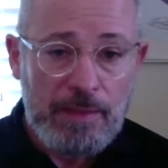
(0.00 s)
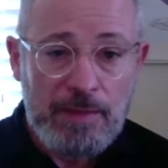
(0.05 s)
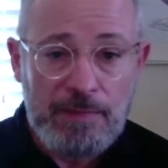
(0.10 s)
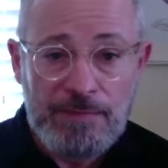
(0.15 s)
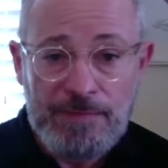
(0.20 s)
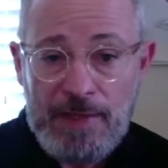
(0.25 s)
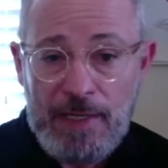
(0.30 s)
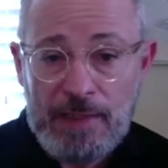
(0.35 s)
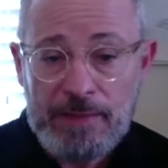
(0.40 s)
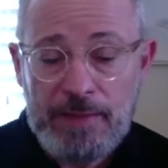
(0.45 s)
The
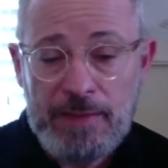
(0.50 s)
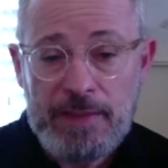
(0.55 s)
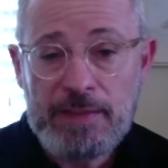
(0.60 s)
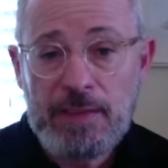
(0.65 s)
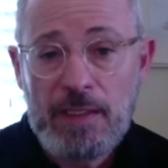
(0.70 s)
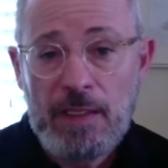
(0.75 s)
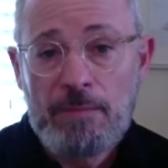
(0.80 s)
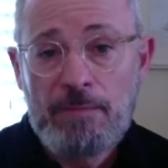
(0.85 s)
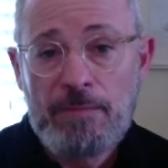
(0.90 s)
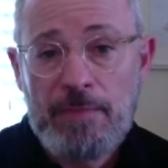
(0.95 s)
fact is,
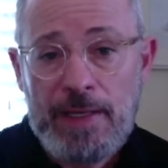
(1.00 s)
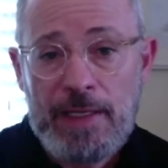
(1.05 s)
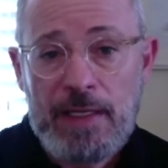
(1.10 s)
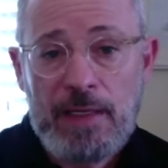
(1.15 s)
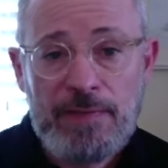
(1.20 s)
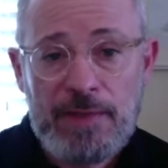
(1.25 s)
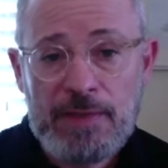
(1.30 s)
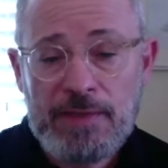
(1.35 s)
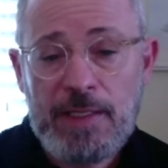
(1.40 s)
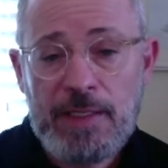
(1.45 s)
many
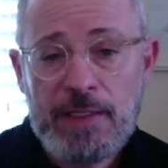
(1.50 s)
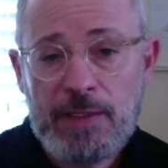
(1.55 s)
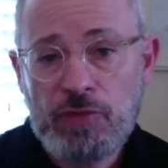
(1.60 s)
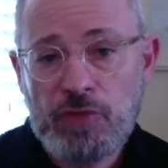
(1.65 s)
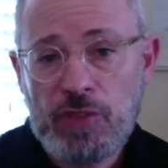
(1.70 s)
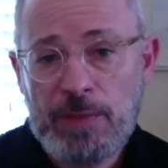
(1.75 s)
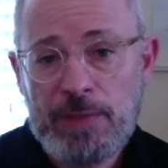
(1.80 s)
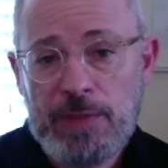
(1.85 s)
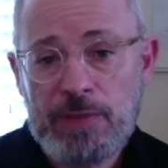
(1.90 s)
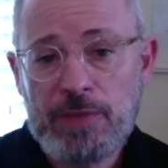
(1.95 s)
of the things that
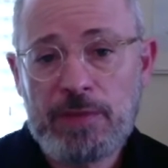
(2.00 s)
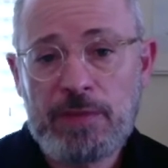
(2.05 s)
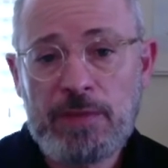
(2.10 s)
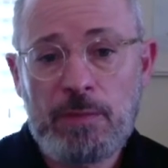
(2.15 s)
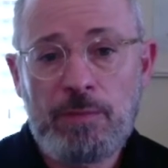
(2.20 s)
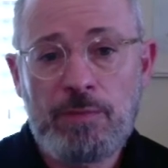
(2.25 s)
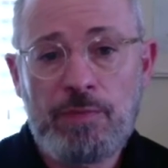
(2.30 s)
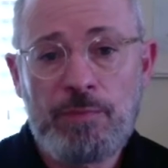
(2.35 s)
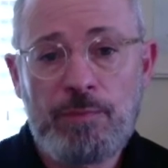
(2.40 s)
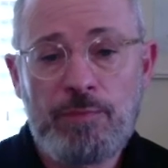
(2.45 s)
contribute to
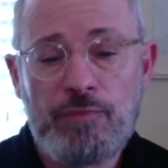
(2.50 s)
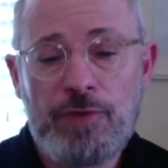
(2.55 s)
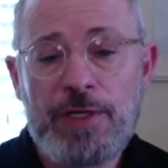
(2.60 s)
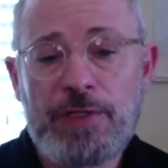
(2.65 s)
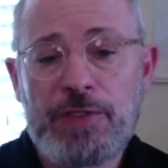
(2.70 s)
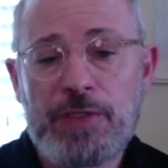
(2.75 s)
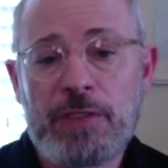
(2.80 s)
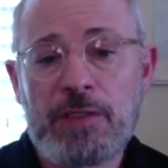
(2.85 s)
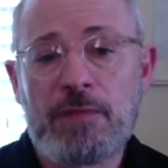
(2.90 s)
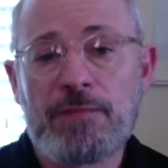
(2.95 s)
the
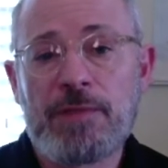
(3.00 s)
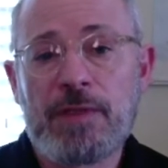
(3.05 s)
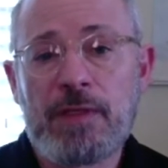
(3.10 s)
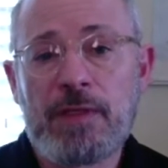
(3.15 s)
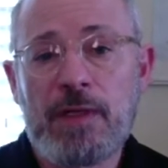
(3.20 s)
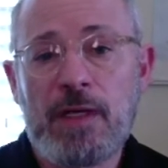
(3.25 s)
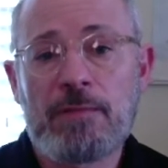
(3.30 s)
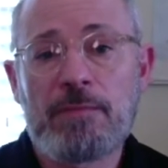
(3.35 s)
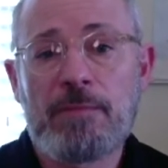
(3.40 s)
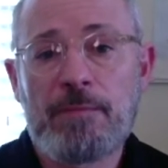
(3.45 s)
breaching of the
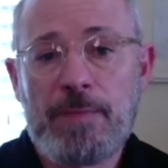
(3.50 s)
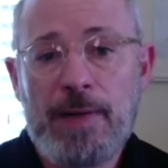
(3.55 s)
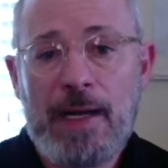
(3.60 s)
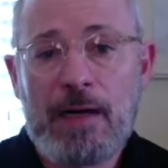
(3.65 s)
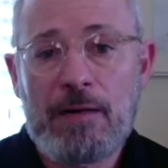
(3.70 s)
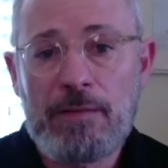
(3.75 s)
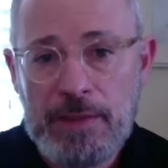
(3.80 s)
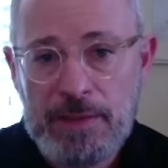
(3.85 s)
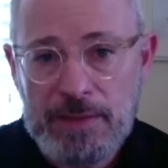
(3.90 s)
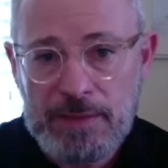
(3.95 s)
gut
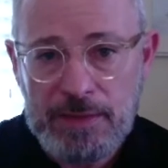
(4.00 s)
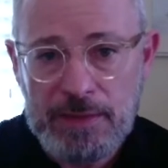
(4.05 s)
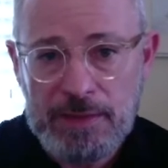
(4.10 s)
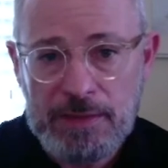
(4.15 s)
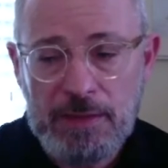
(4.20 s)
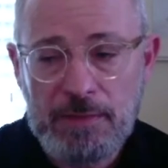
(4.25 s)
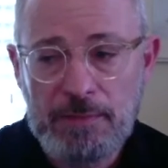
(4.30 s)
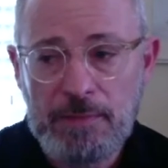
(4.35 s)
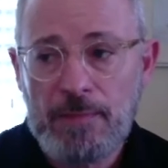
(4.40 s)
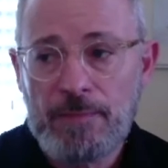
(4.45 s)
barrier
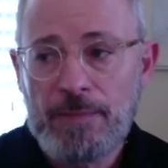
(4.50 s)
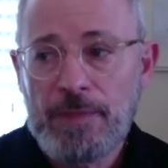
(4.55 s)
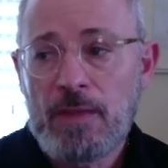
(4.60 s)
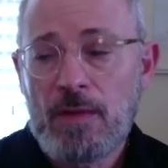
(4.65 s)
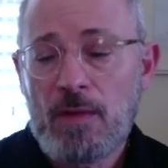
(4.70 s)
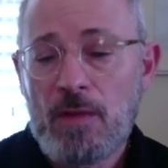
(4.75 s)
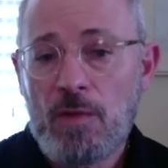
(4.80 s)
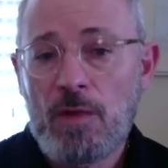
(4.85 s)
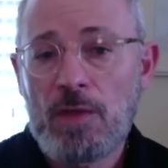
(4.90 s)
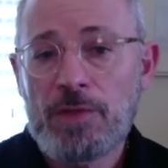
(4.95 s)
system
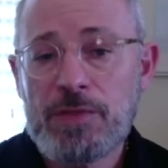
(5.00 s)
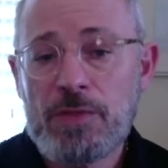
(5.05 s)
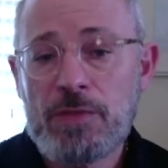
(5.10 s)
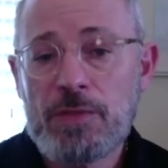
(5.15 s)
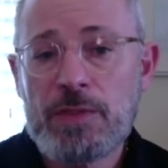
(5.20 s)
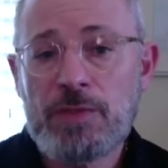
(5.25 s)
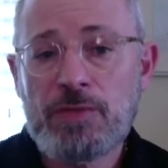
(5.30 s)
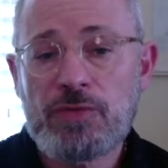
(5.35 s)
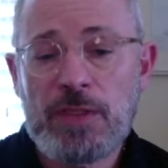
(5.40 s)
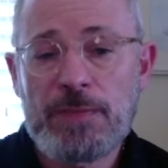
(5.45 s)
also
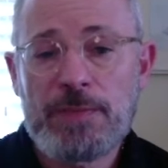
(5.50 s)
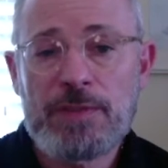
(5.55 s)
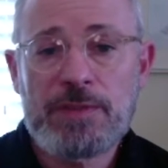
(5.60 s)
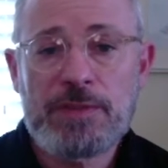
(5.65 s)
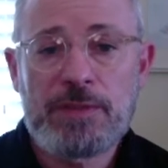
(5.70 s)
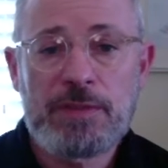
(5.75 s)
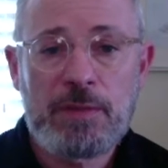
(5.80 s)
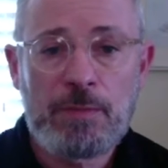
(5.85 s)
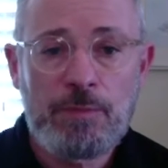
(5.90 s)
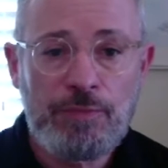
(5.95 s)
contributes
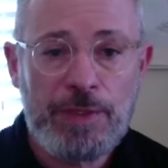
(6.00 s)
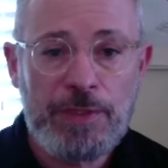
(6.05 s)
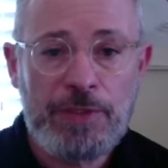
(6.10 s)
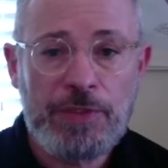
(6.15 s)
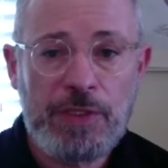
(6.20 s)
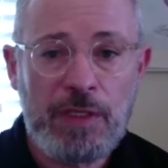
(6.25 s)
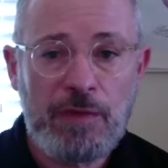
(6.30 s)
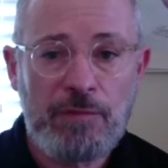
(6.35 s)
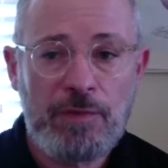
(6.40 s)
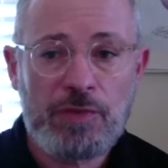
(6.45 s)
to the
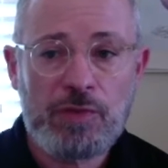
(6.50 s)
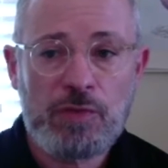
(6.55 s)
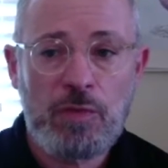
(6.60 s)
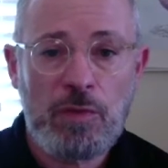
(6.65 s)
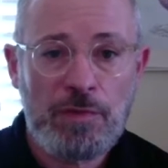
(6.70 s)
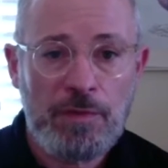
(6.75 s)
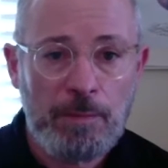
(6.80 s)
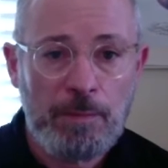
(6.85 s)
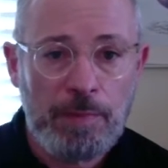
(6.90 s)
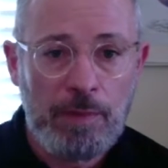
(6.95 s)
breaching of what's
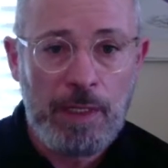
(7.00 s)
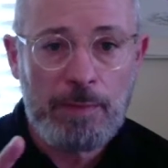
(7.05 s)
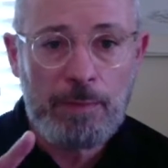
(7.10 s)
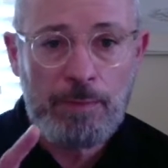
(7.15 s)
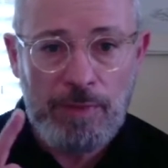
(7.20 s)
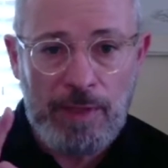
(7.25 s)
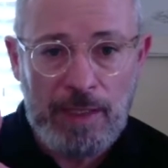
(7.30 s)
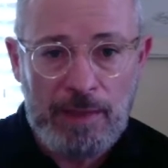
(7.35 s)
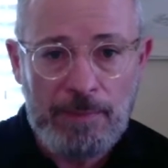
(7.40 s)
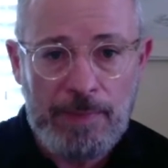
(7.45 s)
called the
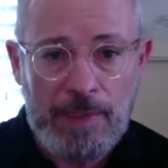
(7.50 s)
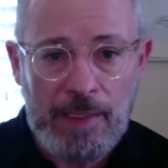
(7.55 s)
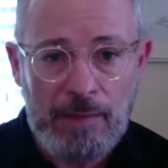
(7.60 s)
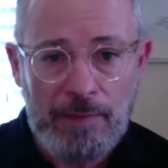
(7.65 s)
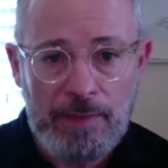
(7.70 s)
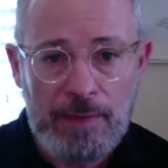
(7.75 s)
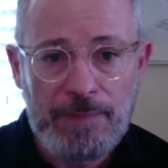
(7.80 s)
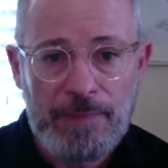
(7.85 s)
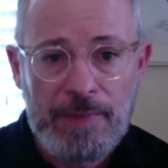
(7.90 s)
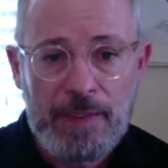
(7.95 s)
blood-brain
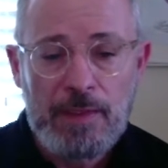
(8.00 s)
barrier.